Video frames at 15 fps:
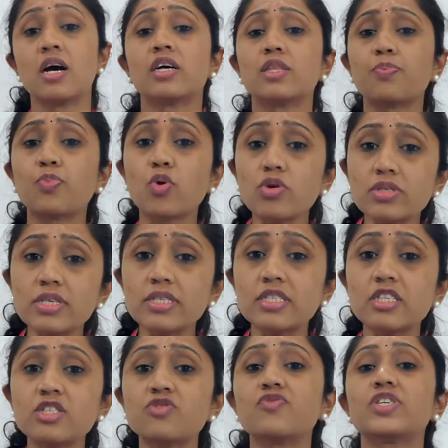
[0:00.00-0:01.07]
The
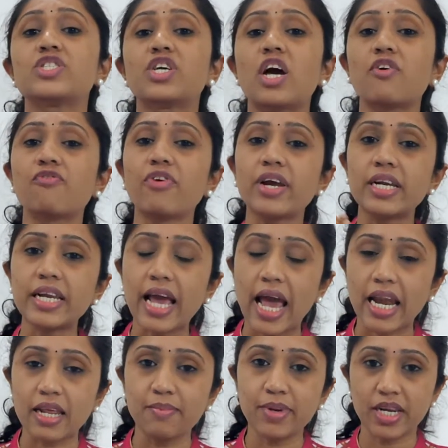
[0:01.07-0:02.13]
processes which affect
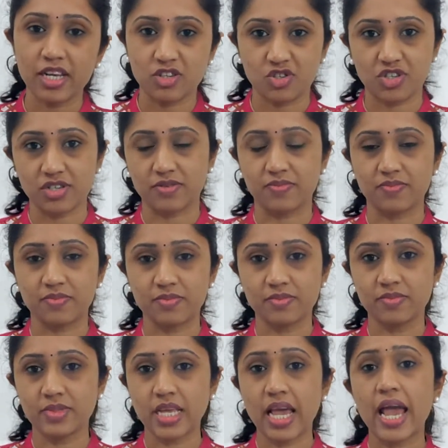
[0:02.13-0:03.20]
elimination
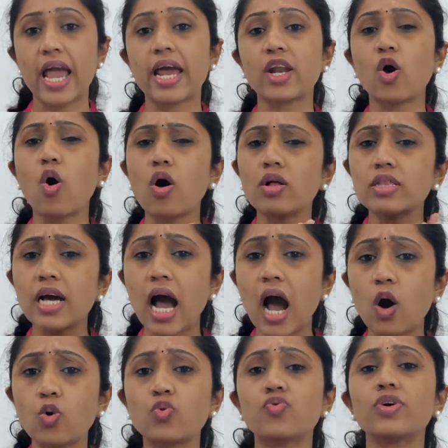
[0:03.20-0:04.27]
and all the
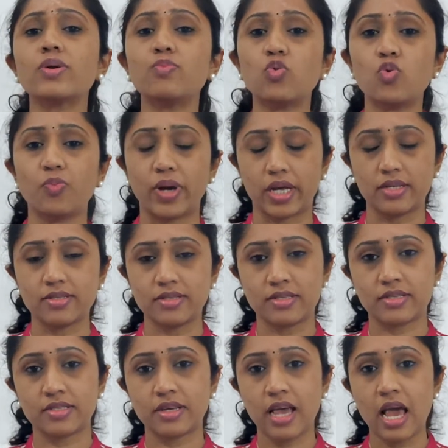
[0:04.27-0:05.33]
outward
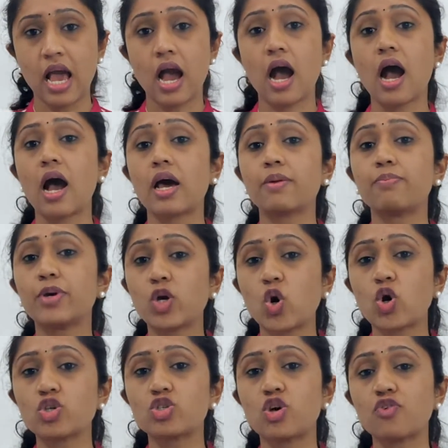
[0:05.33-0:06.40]
movements are
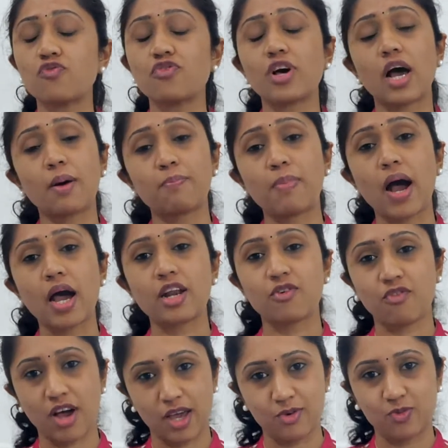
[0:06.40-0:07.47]
because of Apana
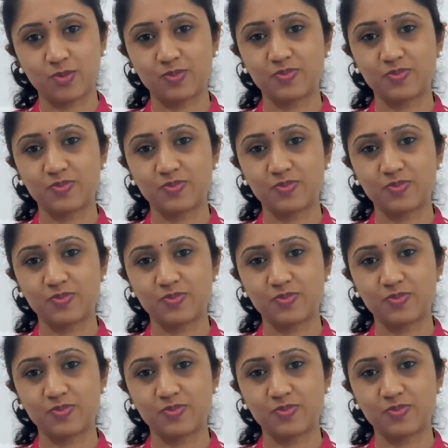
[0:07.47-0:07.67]
Vayu.